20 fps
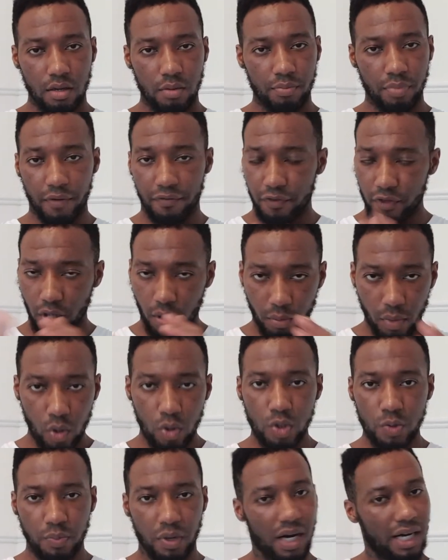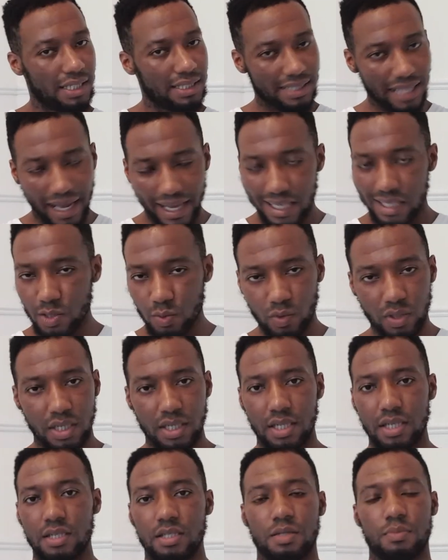But for the most part, that is what it
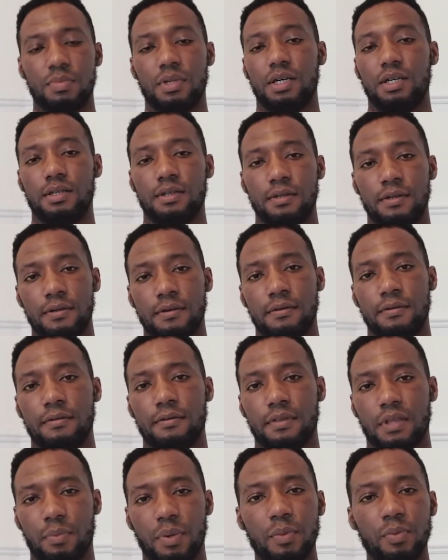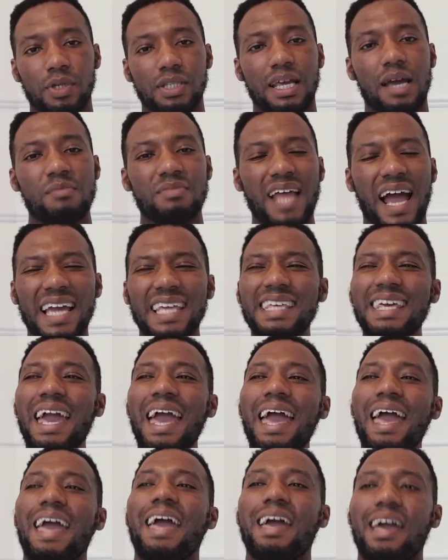is, blood. The people them that
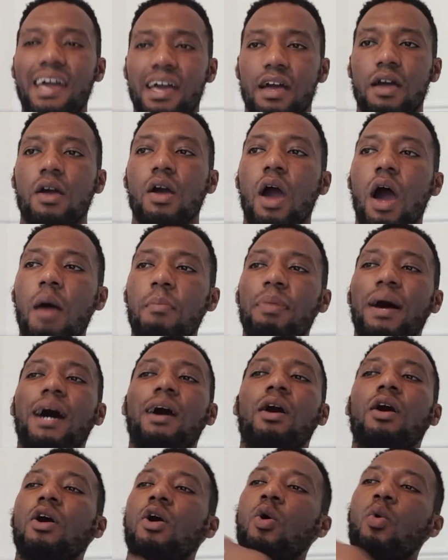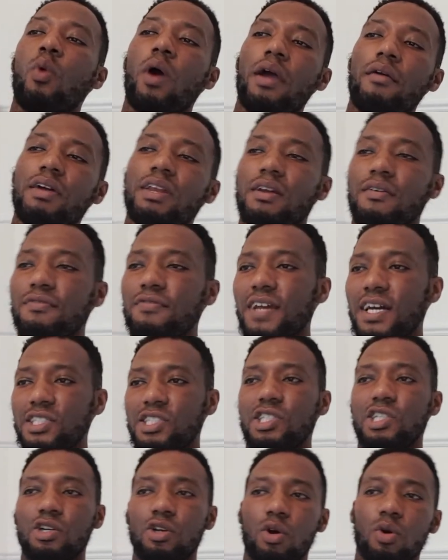care about wearing the
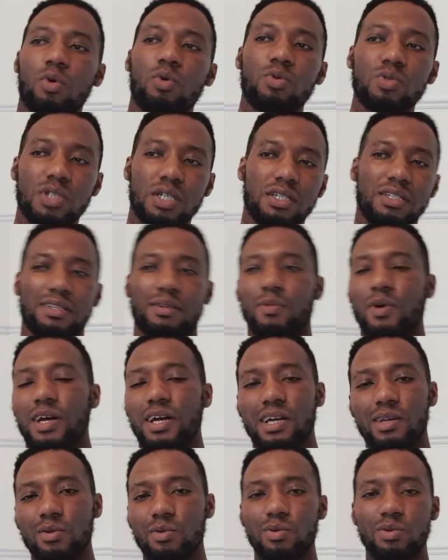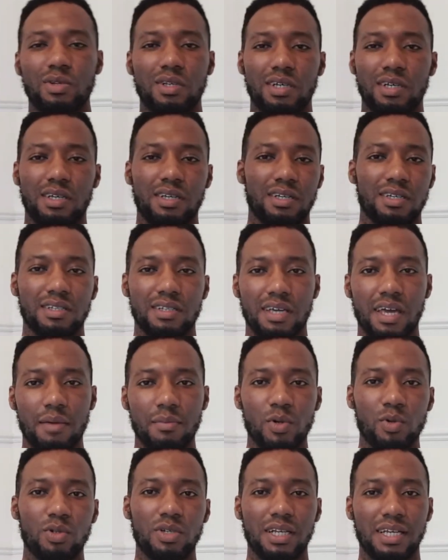flashy clothes and wearing all the, you get me,
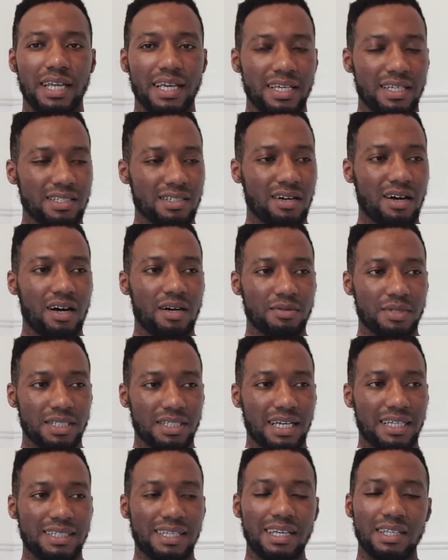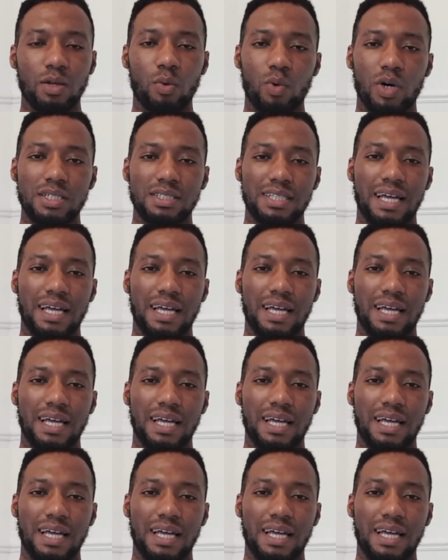all the latest garments and that, they're the ones